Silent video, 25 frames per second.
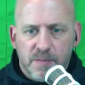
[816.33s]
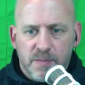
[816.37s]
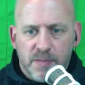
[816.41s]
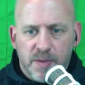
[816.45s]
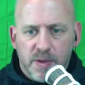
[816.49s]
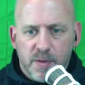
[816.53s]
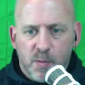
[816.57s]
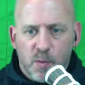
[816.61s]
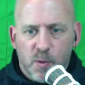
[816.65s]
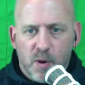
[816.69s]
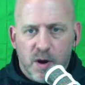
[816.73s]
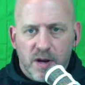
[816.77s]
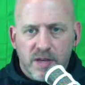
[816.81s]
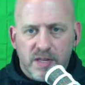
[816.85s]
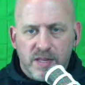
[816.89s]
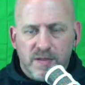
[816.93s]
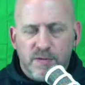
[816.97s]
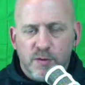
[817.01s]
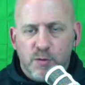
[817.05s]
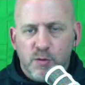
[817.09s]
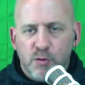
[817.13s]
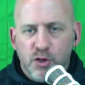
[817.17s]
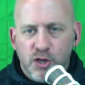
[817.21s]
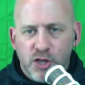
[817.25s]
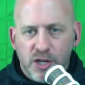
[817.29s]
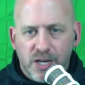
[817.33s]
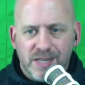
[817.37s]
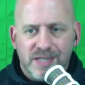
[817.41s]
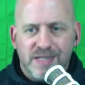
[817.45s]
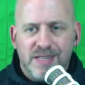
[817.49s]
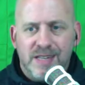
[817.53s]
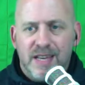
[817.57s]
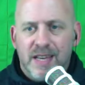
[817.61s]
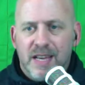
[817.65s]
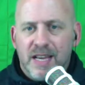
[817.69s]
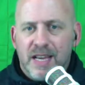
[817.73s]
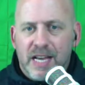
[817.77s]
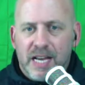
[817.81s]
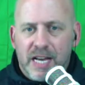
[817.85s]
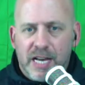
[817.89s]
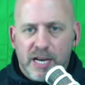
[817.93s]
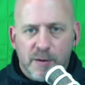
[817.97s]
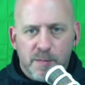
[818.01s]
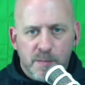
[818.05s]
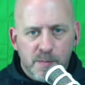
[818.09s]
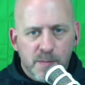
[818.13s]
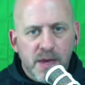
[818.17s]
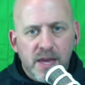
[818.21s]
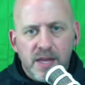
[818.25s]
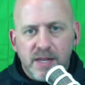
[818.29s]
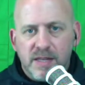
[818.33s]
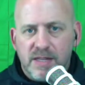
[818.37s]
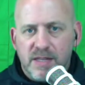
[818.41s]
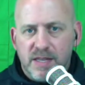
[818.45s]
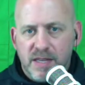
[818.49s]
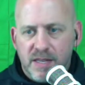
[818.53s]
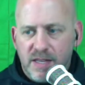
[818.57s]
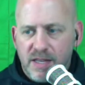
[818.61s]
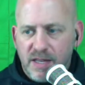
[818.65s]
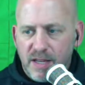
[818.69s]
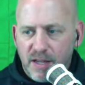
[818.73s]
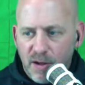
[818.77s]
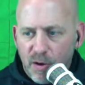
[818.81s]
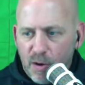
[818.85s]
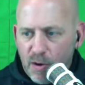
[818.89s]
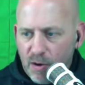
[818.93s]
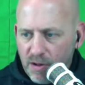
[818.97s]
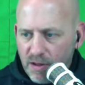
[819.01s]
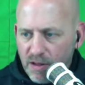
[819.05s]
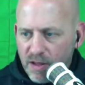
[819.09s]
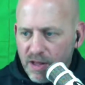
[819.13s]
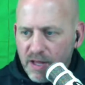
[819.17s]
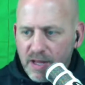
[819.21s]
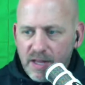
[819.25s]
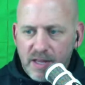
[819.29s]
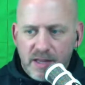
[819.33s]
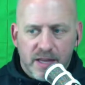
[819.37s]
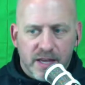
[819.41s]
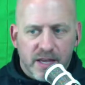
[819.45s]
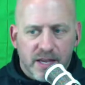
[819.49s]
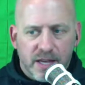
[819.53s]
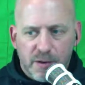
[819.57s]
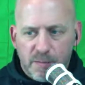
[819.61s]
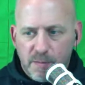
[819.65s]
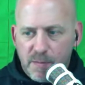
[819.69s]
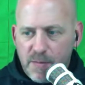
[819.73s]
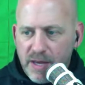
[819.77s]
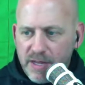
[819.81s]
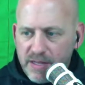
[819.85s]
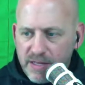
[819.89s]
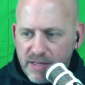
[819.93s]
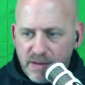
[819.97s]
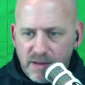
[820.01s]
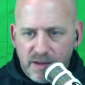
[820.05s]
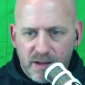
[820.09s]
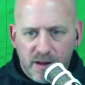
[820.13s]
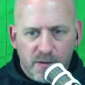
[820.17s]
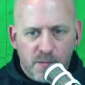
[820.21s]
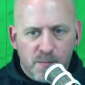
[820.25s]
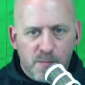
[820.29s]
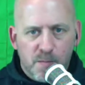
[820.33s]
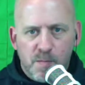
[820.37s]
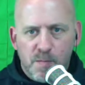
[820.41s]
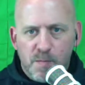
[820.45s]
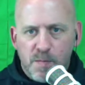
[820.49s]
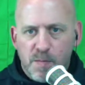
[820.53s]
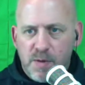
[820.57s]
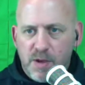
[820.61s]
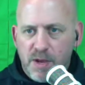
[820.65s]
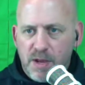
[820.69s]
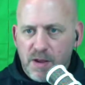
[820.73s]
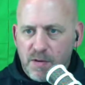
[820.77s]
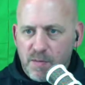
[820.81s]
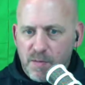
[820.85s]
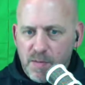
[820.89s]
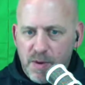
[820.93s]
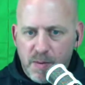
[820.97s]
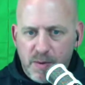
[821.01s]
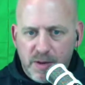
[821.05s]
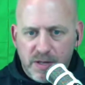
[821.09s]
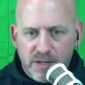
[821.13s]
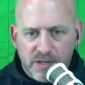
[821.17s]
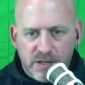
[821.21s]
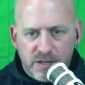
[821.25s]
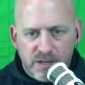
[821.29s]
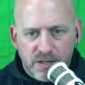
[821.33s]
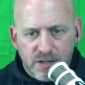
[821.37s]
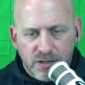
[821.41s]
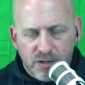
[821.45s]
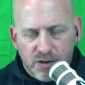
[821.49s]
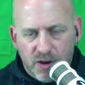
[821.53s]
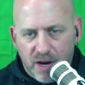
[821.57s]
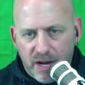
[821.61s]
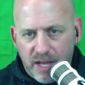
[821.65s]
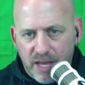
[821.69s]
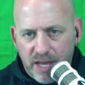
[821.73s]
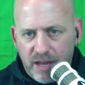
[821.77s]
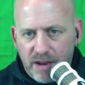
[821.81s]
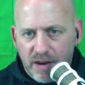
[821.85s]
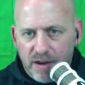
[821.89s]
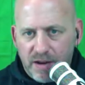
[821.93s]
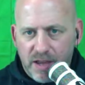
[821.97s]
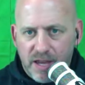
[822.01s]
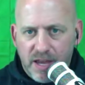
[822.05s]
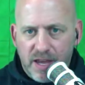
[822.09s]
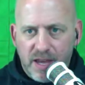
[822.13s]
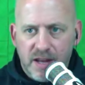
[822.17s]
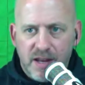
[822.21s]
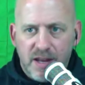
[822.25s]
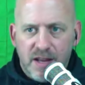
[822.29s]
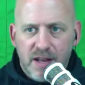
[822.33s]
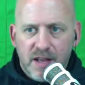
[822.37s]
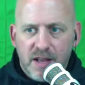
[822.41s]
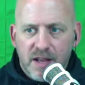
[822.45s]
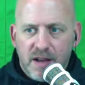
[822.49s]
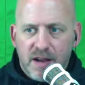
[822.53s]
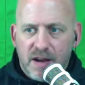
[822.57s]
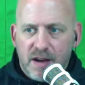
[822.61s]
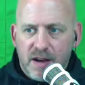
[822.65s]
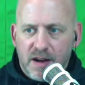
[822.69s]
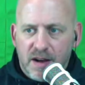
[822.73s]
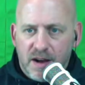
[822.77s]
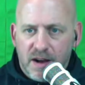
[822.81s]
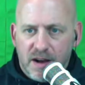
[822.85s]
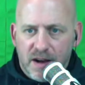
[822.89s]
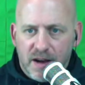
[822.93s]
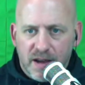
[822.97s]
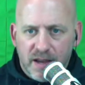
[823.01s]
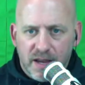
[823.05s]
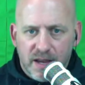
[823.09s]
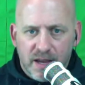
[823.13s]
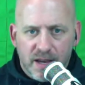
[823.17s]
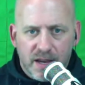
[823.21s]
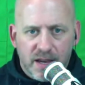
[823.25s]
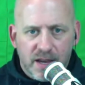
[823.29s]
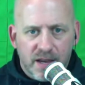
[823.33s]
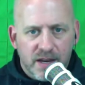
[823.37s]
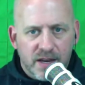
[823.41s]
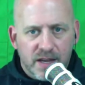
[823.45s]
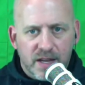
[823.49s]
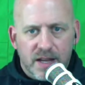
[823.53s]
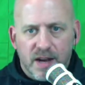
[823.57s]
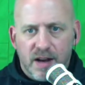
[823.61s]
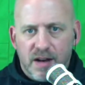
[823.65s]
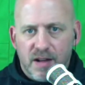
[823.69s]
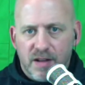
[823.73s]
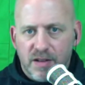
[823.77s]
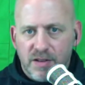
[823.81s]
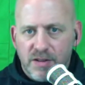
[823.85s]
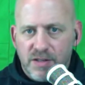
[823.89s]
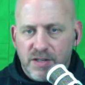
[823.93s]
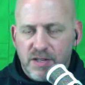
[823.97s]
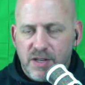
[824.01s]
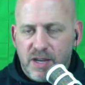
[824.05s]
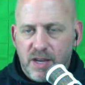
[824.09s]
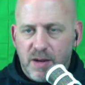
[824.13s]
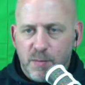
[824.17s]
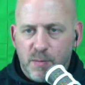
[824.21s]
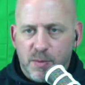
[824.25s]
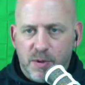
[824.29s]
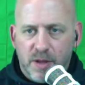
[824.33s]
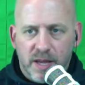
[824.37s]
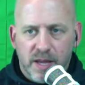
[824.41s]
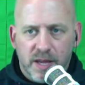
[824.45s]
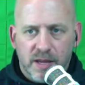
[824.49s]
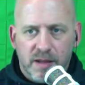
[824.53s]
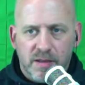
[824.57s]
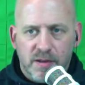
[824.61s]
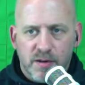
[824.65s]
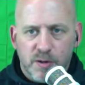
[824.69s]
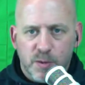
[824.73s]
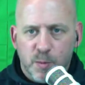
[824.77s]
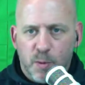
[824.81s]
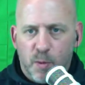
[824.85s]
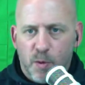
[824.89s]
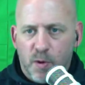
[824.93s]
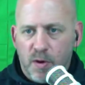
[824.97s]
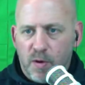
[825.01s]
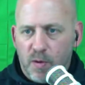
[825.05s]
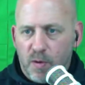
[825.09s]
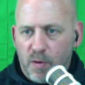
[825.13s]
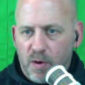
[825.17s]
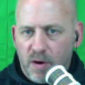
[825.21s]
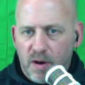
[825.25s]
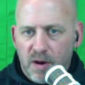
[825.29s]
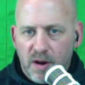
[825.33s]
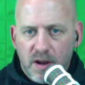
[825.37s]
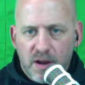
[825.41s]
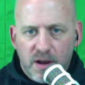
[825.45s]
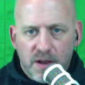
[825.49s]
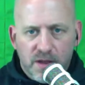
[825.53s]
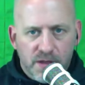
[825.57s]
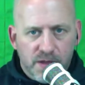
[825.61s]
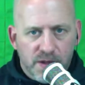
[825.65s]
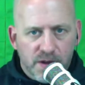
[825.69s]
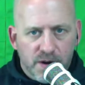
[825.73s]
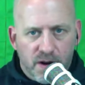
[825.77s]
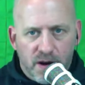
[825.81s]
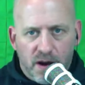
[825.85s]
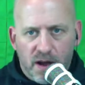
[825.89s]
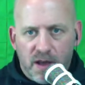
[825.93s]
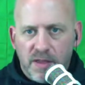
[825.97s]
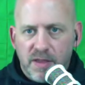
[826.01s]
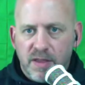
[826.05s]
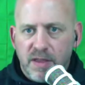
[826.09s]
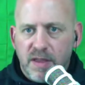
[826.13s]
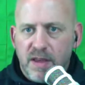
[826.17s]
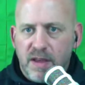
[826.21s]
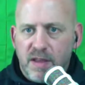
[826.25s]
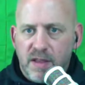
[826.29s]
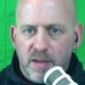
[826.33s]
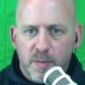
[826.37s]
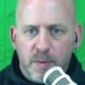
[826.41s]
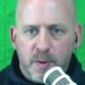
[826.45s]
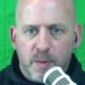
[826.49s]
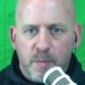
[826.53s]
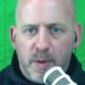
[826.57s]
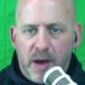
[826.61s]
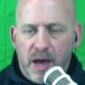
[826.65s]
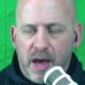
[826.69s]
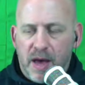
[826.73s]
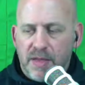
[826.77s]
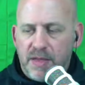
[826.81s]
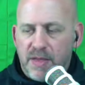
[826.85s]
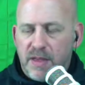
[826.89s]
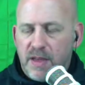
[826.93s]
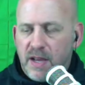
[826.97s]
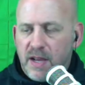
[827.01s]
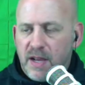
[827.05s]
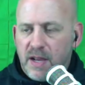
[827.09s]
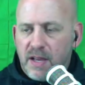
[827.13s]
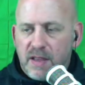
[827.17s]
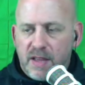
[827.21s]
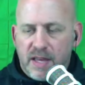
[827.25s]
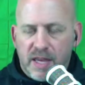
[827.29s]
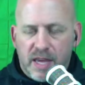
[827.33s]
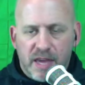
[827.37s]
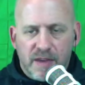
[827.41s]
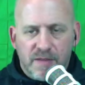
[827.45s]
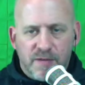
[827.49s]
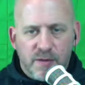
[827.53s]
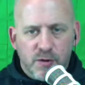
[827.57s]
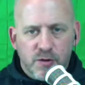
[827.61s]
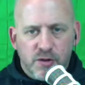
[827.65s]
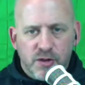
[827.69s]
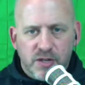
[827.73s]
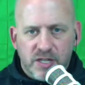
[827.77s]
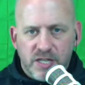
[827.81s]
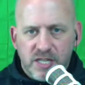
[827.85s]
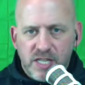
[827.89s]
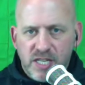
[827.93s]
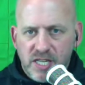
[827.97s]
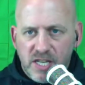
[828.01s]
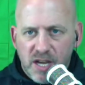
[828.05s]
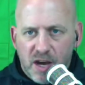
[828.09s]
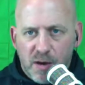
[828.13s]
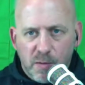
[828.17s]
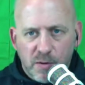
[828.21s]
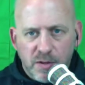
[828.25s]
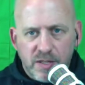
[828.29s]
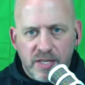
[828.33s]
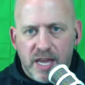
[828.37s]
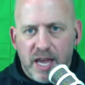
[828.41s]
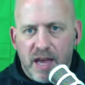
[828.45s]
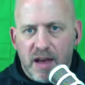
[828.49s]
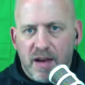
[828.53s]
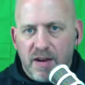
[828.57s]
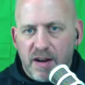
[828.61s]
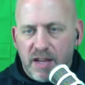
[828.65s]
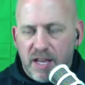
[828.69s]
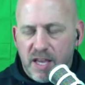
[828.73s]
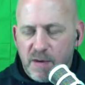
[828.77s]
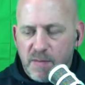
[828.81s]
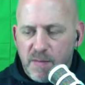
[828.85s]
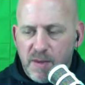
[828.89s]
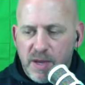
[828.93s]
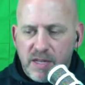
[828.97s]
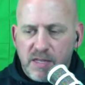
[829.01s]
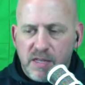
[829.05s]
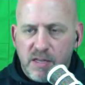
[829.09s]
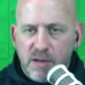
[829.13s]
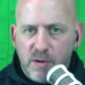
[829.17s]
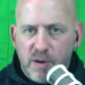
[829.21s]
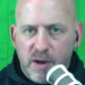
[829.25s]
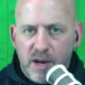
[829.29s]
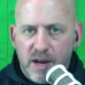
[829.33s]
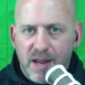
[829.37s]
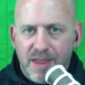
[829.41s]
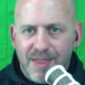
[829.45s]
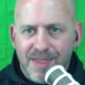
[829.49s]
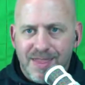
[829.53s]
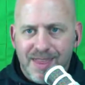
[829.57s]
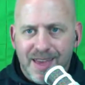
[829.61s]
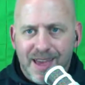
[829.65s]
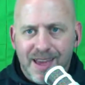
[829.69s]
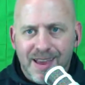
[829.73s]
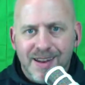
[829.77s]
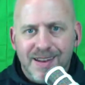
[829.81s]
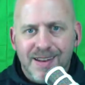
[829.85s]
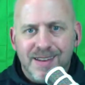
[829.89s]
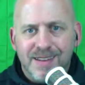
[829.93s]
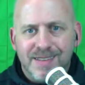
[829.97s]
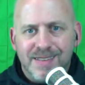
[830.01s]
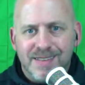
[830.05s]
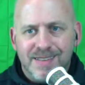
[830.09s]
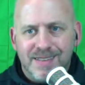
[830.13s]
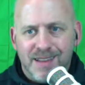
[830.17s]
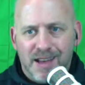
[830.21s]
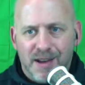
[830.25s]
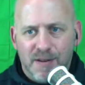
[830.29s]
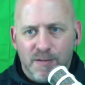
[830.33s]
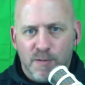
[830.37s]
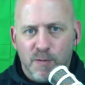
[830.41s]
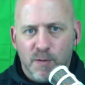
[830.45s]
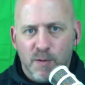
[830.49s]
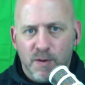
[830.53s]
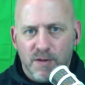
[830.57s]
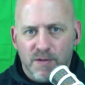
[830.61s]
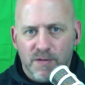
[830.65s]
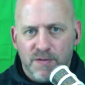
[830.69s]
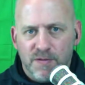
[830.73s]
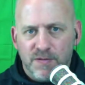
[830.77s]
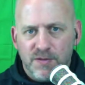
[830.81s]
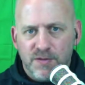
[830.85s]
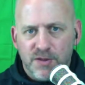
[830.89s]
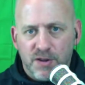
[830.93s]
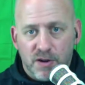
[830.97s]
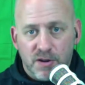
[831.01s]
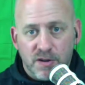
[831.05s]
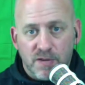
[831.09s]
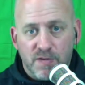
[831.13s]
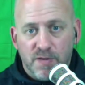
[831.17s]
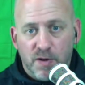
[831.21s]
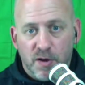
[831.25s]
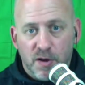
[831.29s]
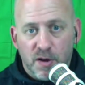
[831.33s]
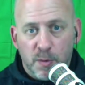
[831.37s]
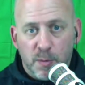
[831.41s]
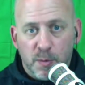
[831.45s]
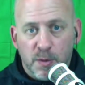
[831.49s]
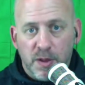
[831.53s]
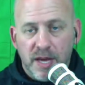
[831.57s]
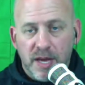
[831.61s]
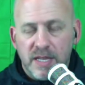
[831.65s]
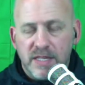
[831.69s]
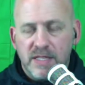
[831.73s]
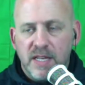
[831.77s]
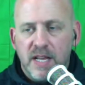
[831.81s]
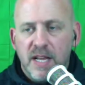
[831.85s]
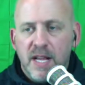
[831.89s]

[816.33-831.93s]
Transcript: Whereas if you just commit to the goal, like, commit, you know, maybe it's trying to get your kid into college and playing their sport, or they're on the Olympic path. Like, if you just double down and commit to it, then stuff will start to fall into place.